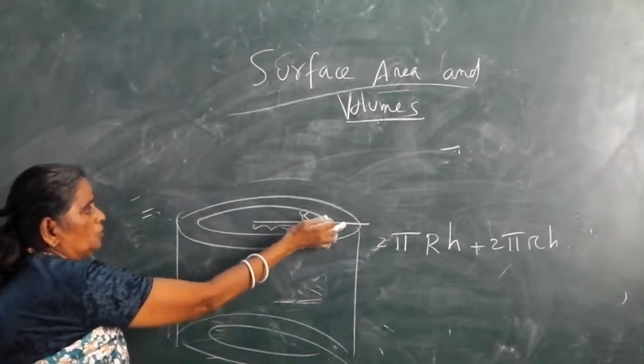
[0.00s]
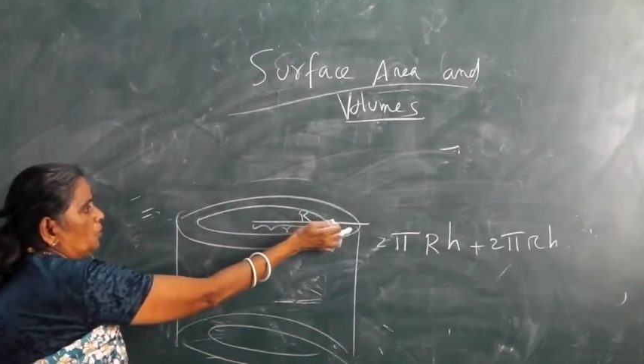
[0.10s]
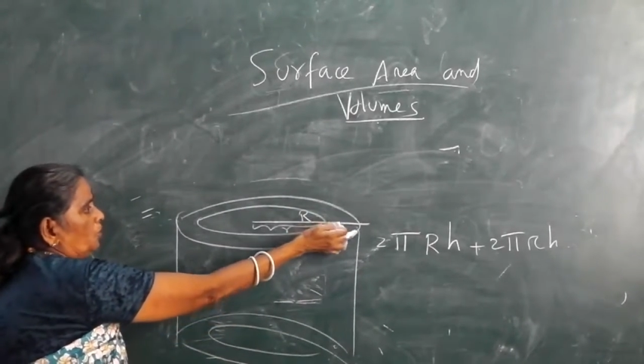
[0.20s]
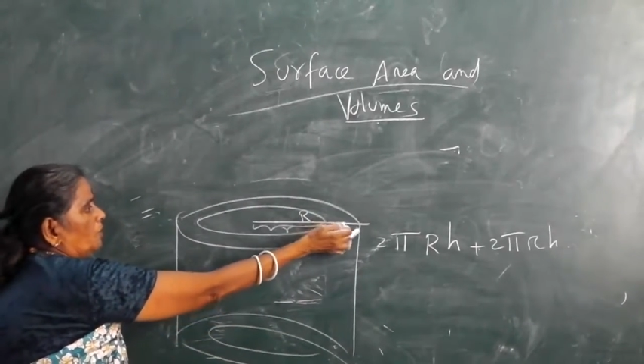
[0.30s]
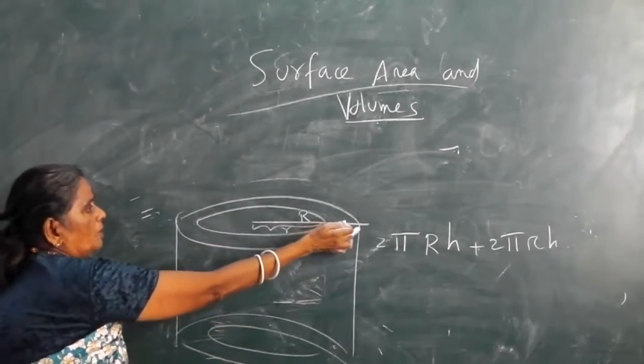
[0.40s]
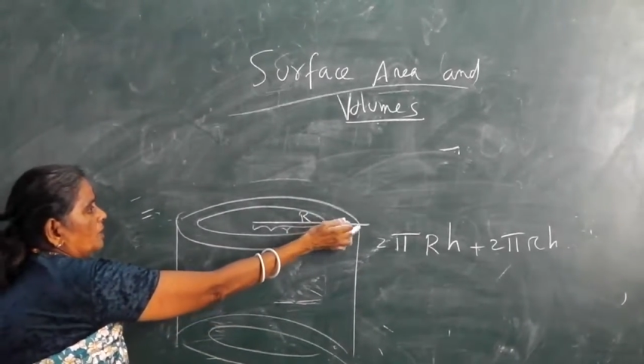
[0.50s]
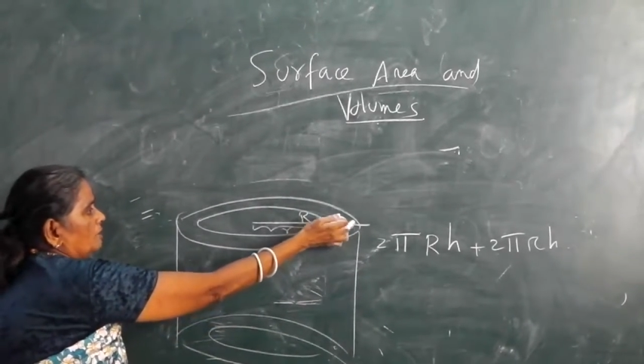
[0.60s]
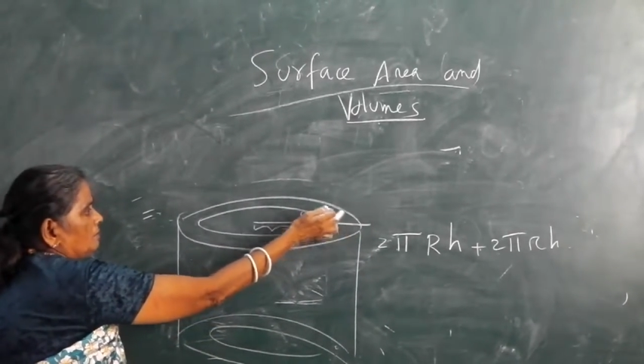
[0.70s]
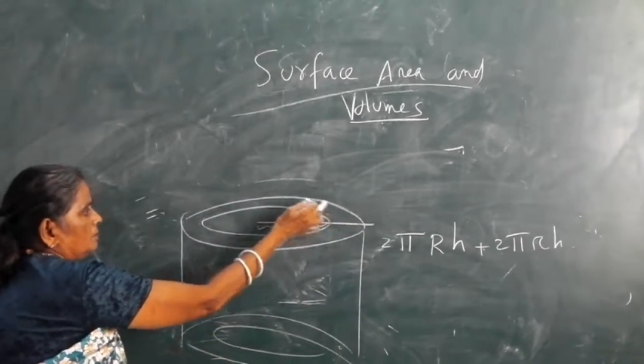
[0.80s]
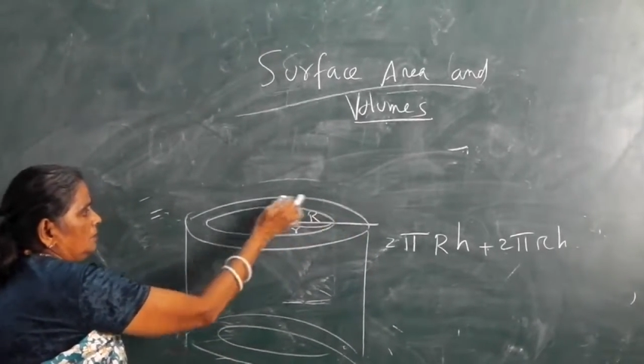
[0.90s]
So,
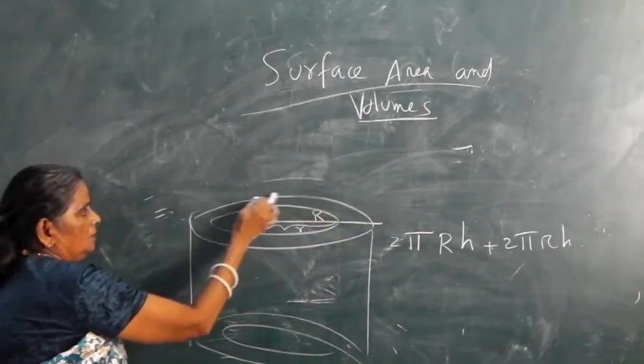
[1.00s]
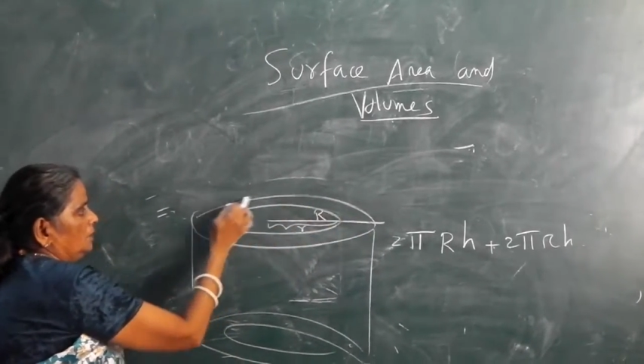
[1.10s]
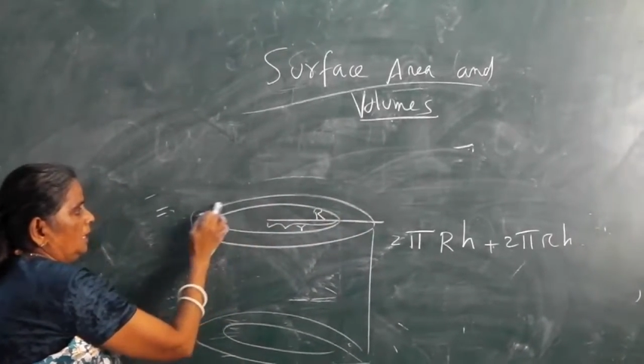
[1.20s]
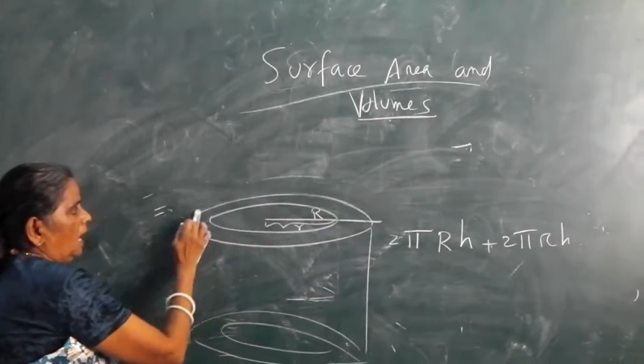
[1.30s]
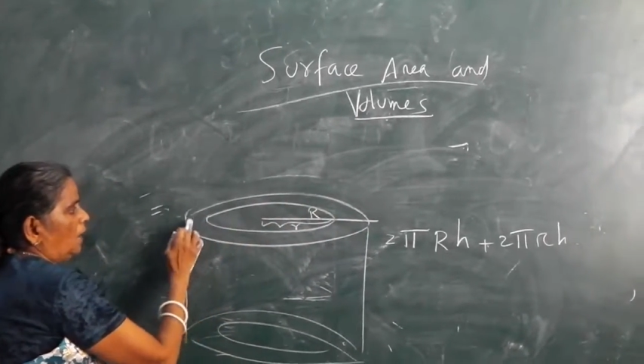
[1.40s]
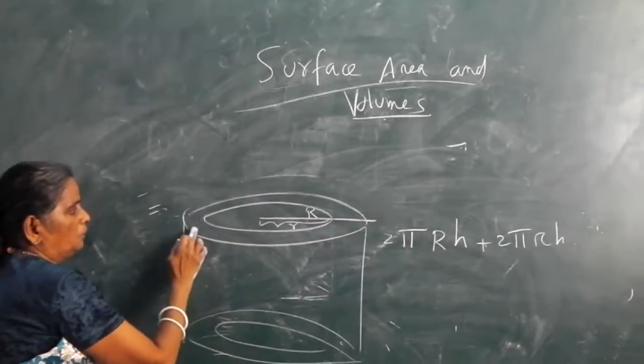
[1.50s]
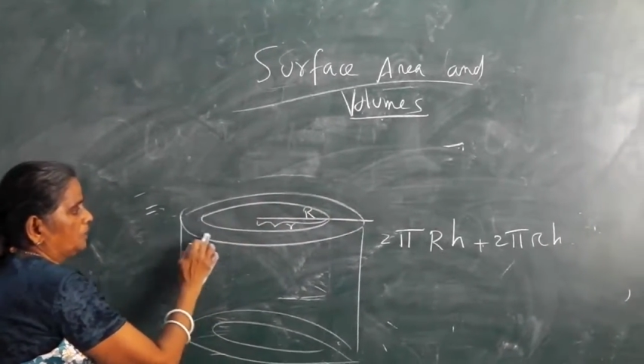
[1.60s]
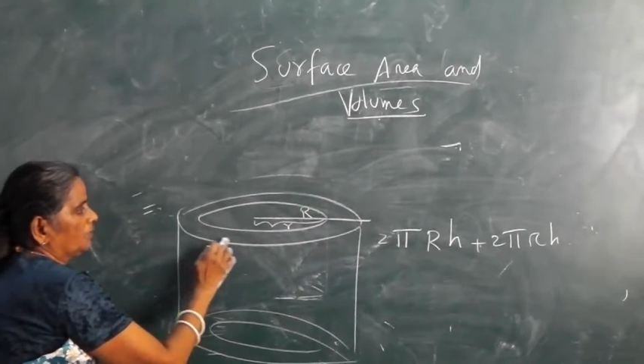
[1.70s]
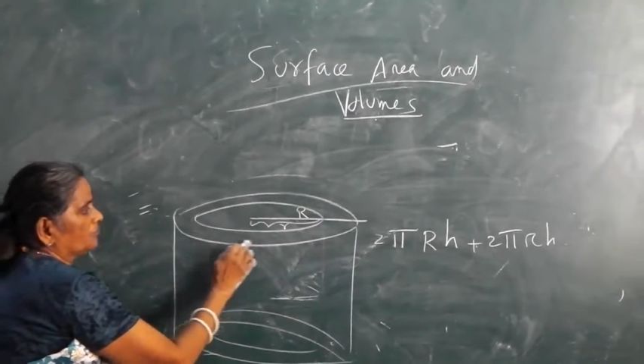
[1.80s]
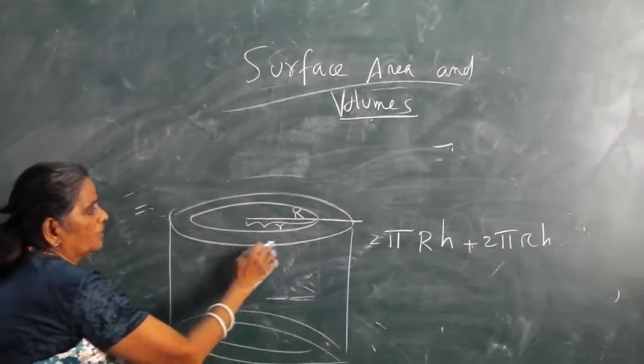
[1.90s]

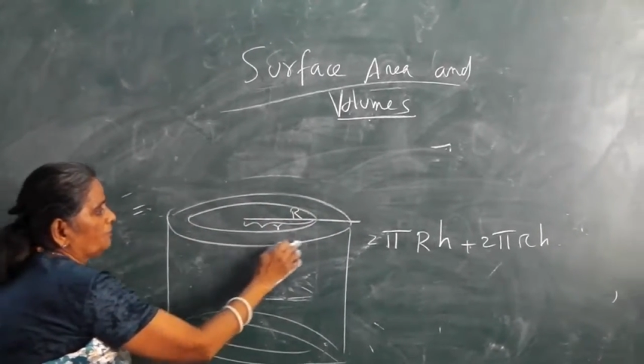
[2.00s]
outer